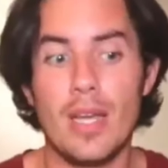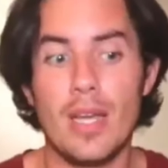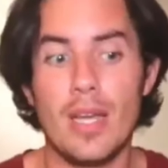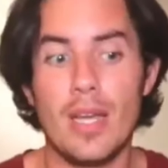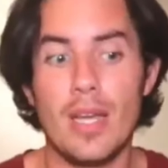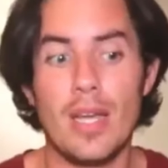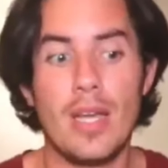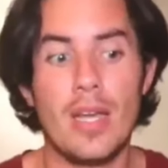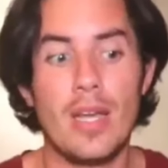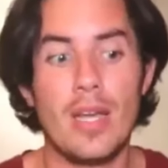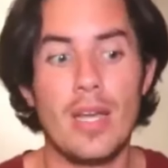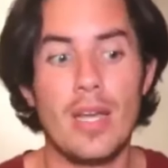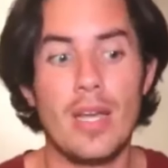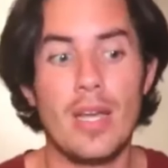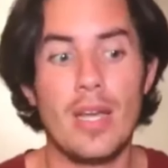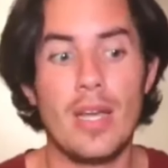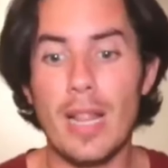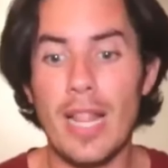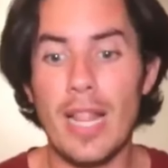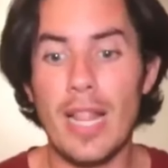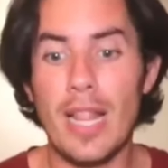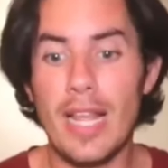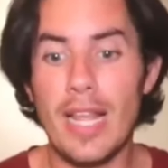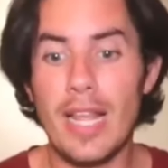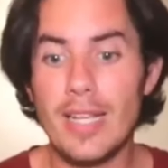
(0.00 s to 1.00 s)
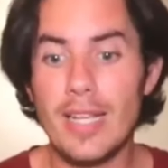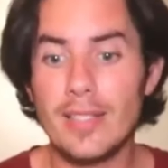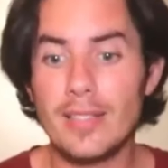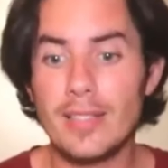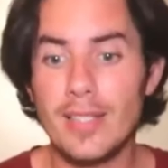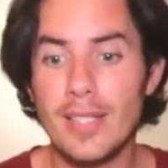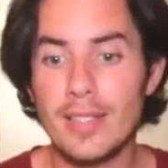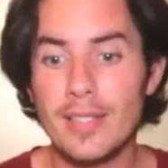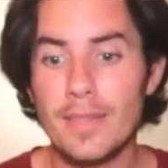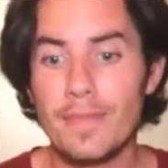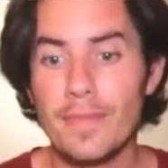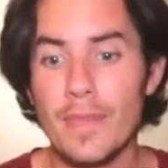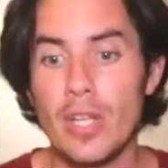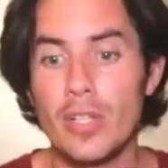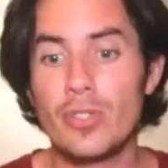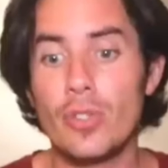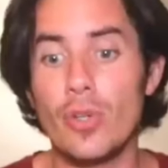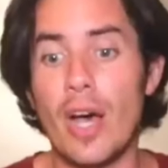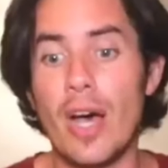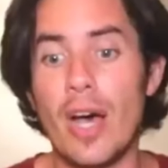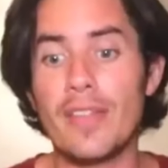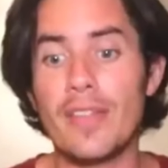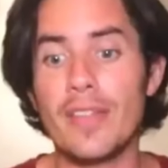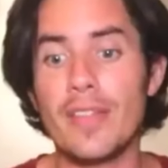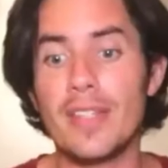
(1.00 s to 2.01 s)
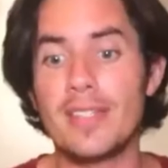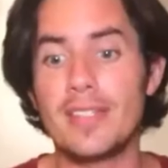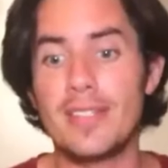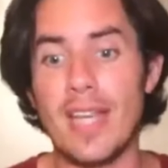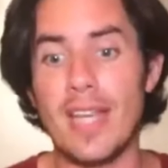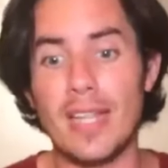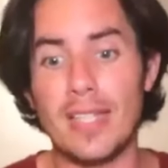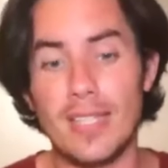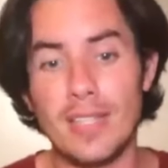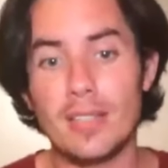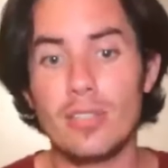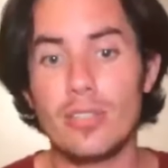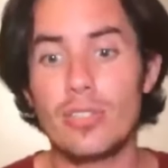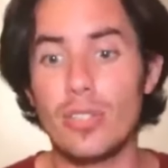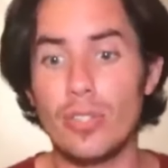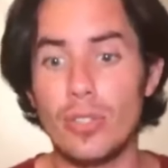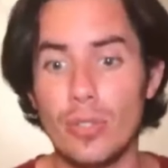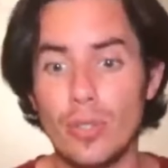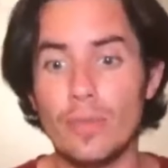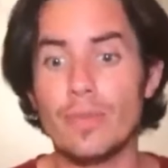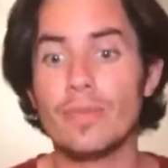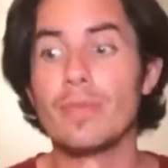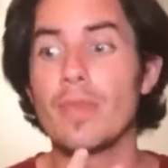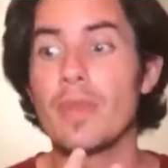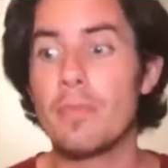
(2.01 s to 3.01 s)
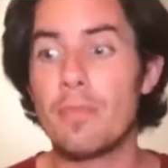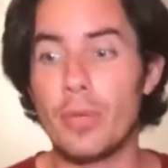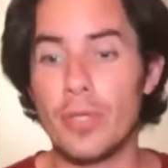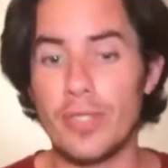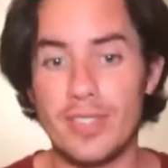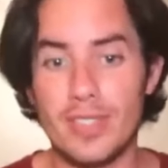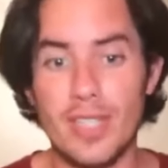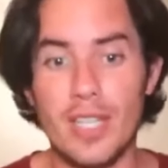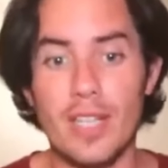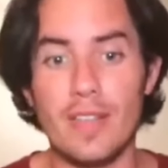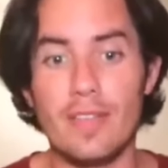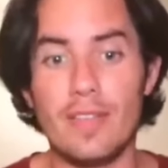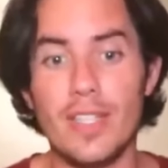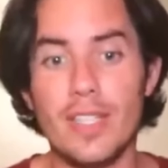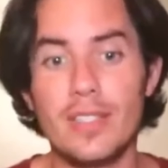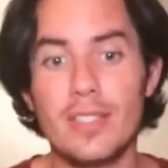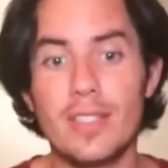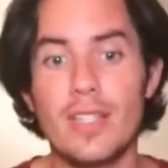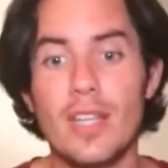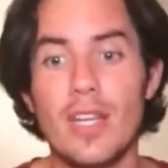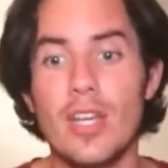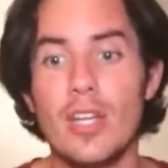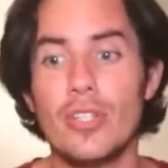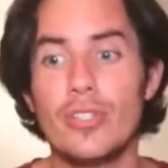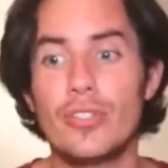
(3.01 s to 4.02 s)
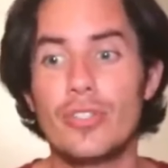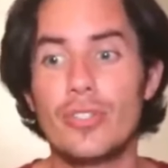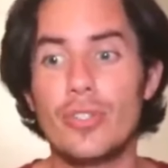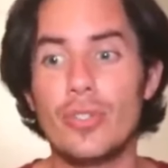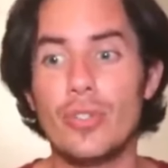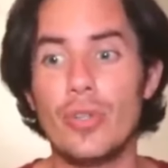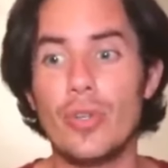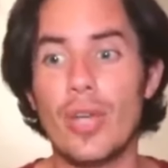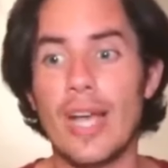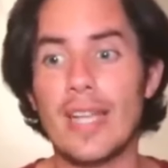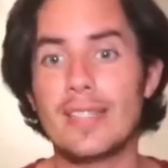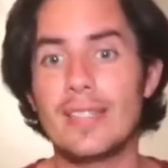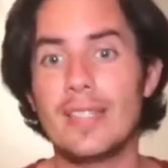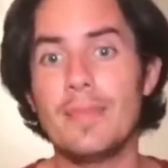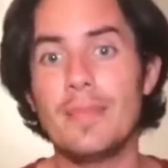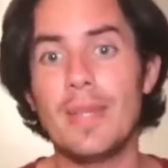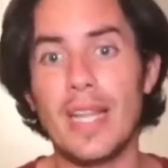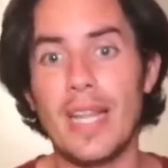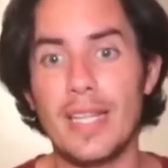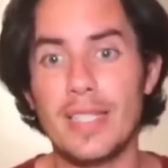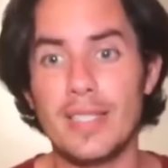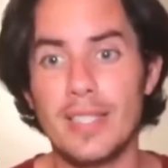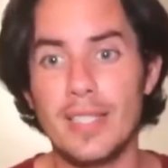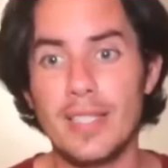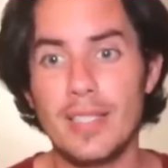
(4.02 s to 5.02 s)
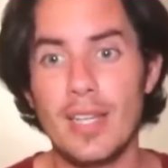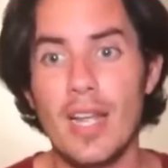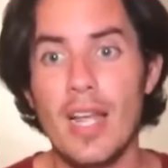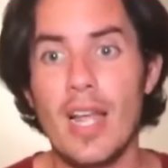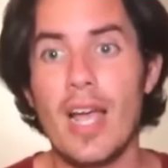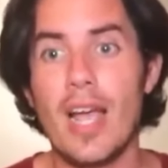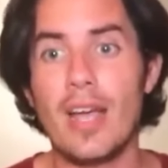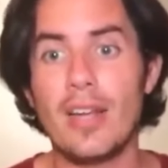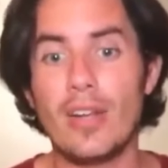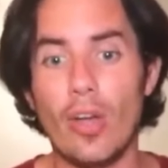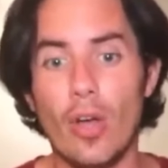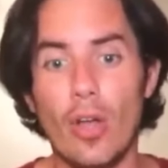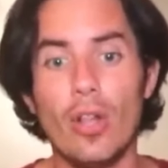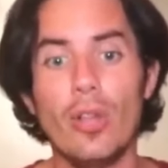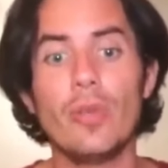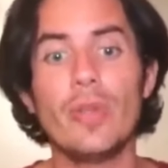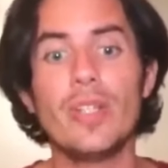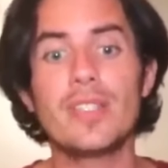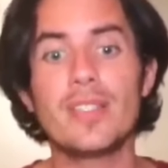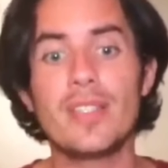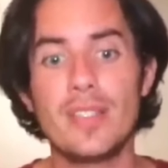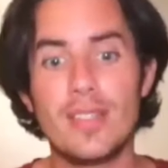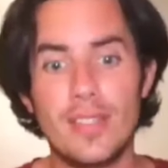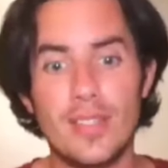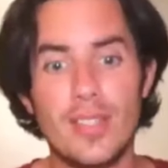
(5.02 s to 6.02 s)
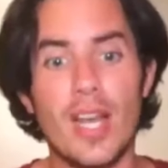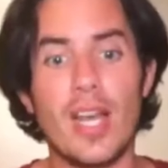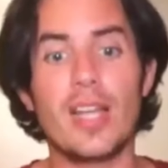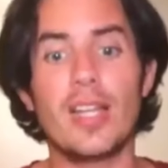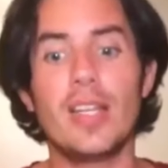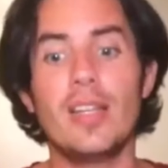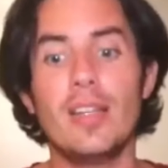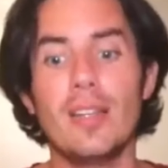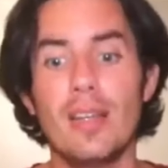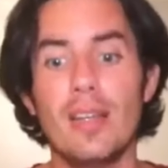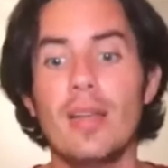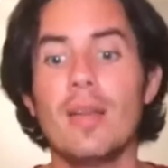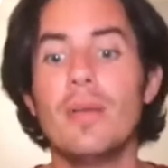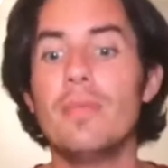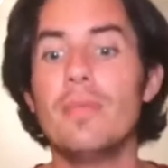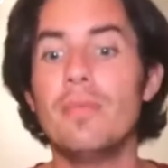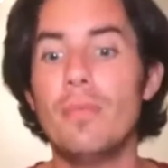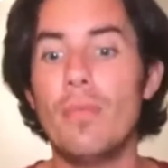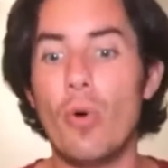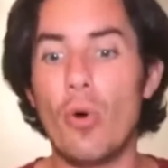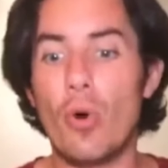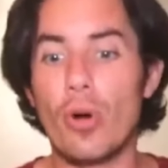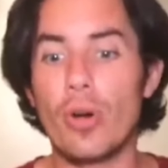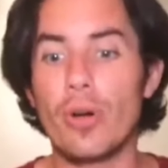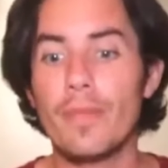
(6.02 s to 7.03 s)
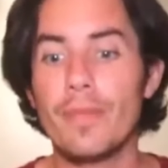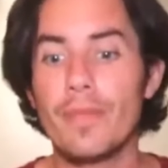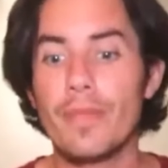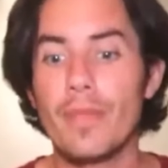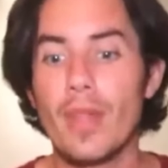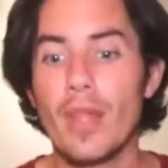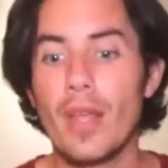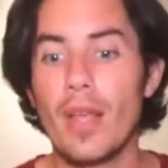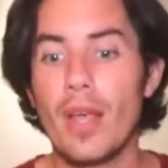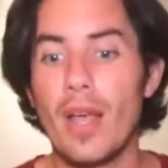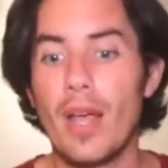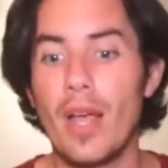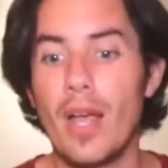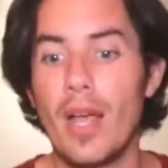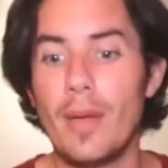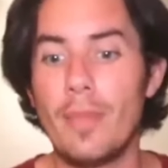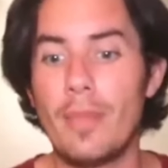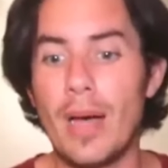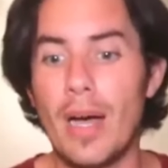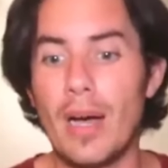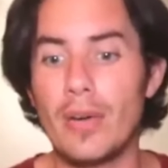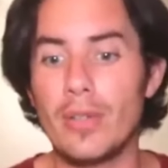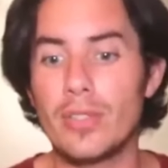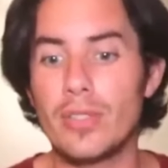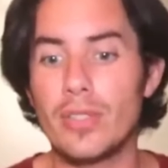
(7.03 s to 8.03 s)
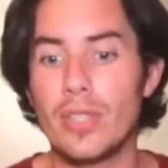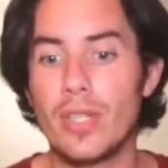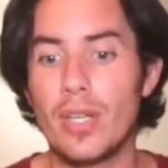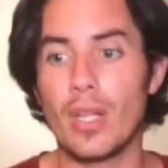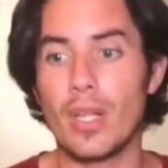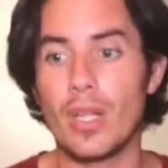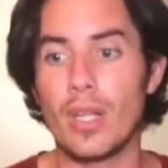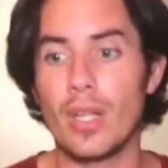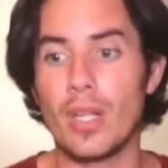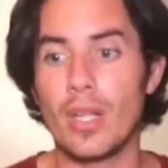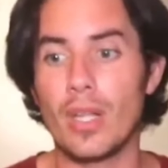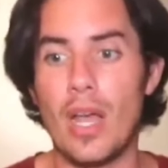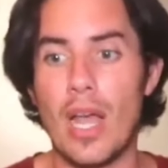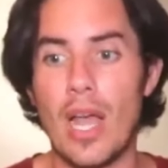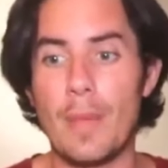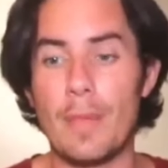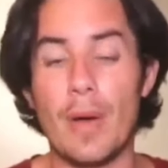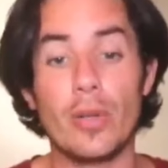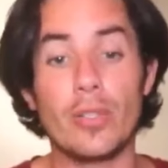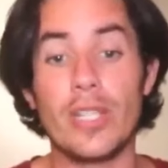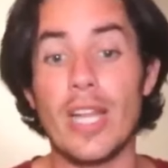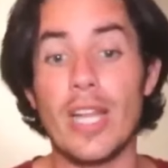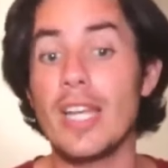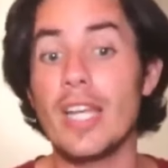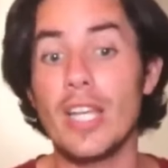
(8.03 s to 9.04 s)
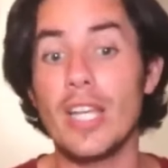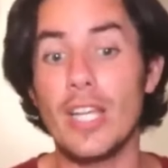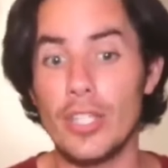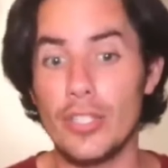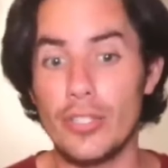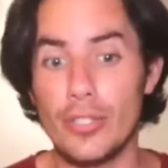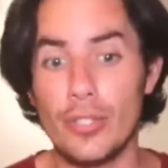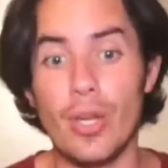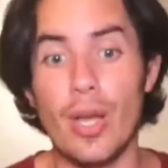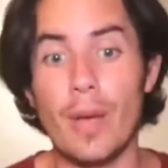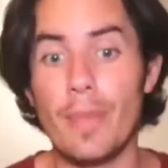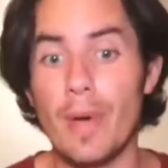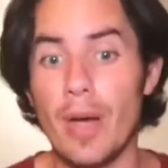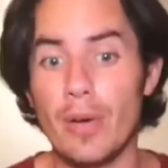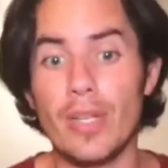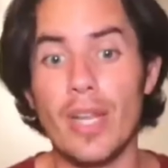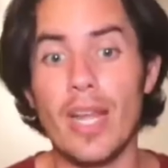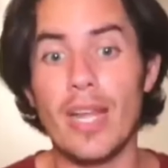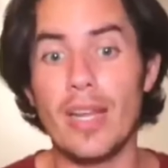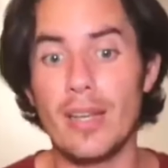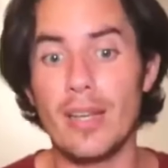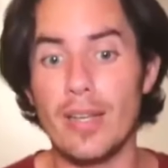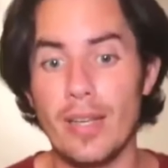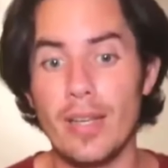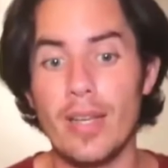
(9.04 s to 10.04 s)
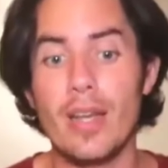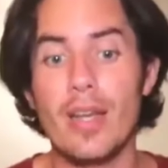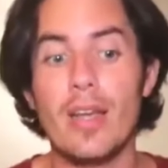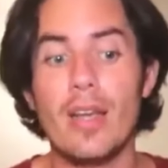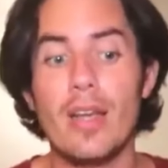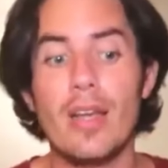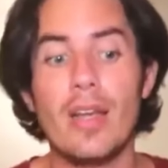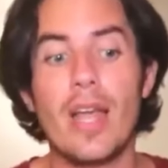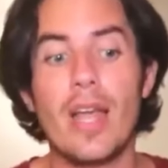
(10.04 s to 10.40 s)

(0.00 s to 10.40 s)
places to understand it, to perceive it, to assimilate it, and always study more about any issue, about any